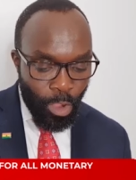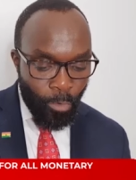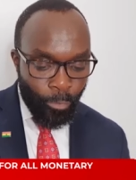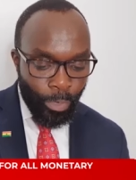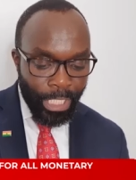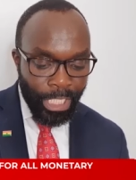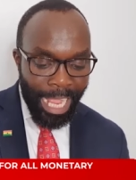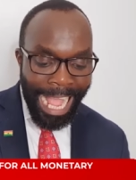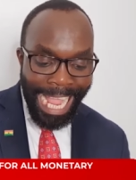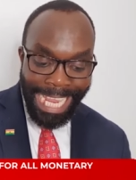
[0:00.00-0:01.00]
of which
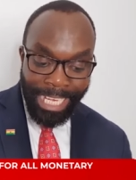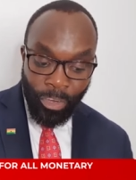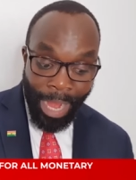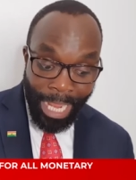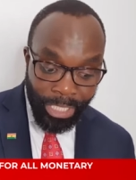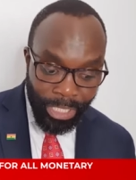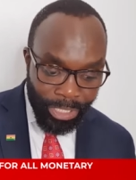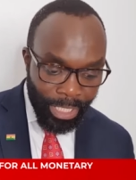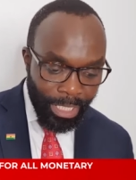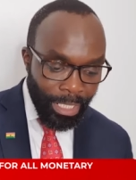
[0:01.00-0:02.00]
are in
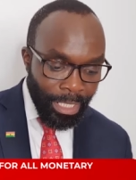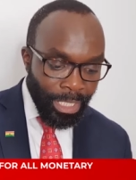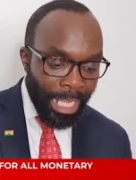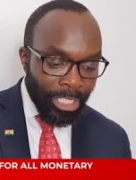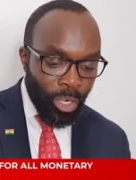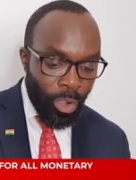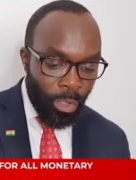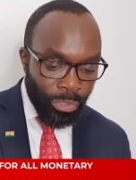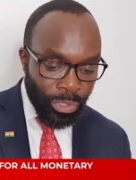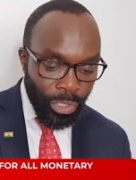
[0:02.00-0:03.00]
crisis. Such
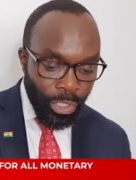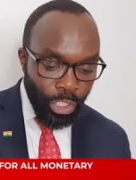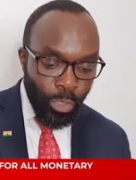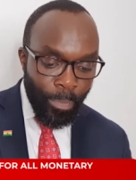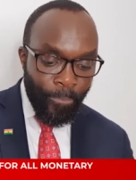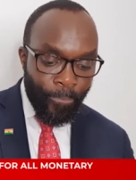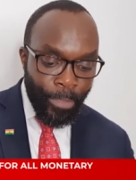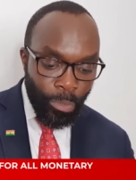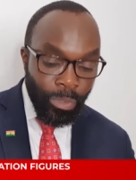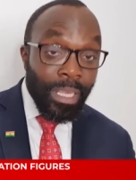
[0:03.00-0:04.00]
calls should be
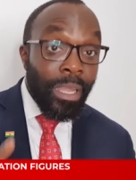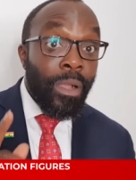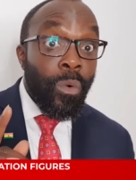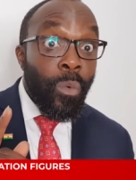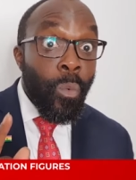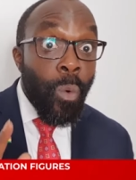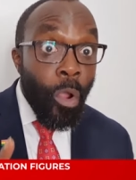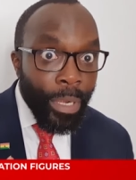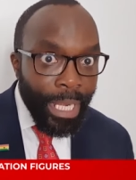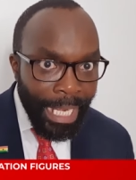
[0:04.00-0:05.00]
viewed
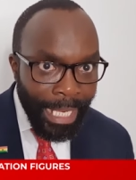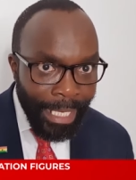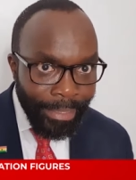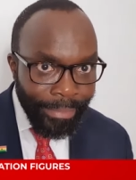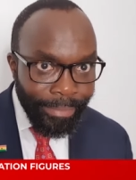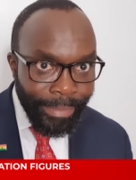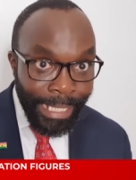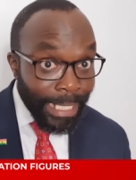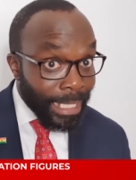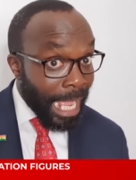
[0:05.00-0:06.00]
worriedly.
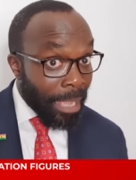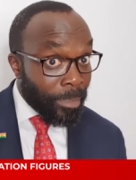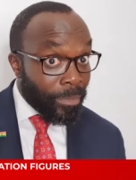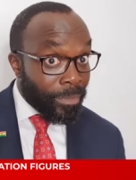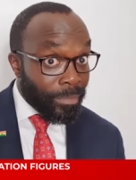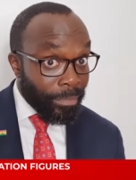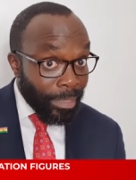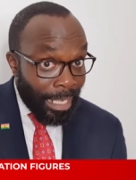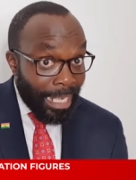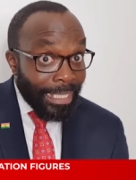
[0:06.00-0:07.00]
This is IMF.
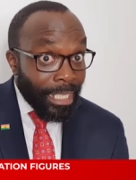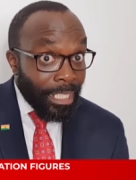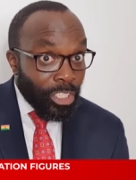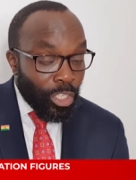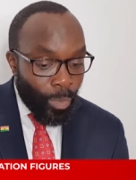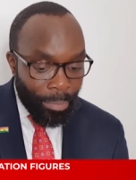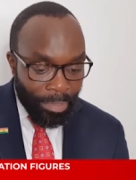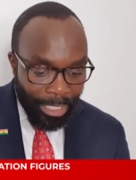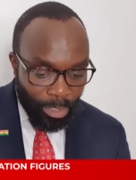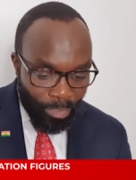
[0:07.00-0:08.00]
The article is on the
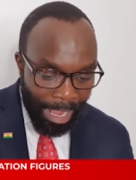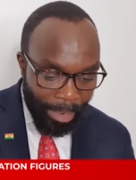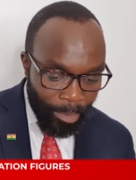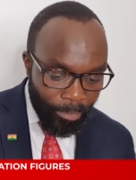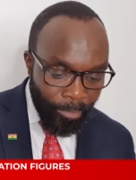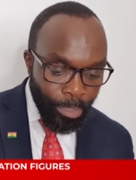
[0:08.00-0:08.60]
website of IMF.